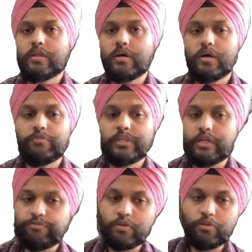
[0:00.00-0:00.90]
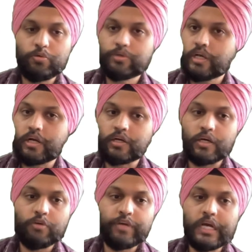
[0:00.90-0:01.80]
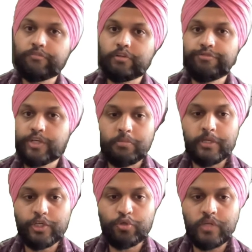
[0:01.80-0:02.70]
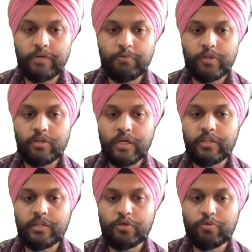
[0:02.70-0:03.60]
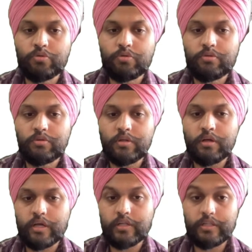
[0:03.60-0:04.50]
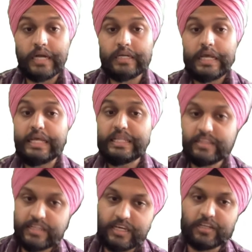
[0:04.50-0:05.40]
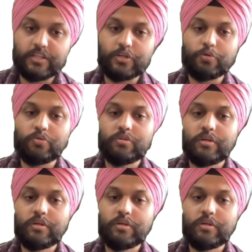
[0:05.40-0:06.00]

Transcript: we have the fishermen issue that was there in the news. That is there in the news,